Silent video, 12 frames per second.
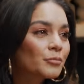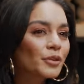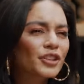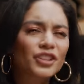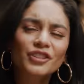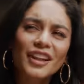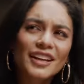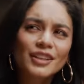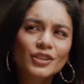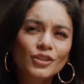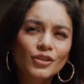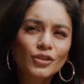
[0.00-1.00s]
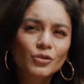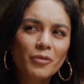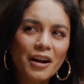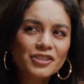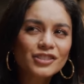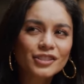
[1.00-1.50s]
But you're like, you
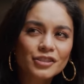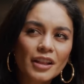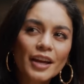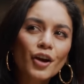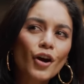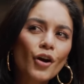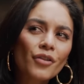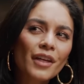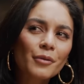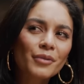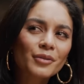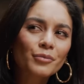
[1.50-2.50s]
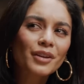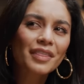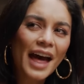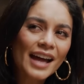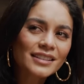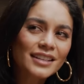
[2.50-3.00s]
watch it and you're like, oh, they went with
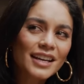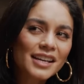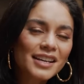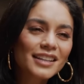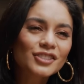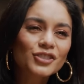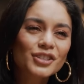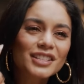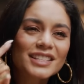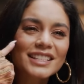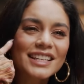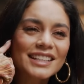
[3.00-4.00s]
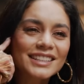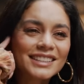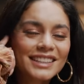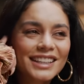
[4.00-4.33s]
that take. Interesting.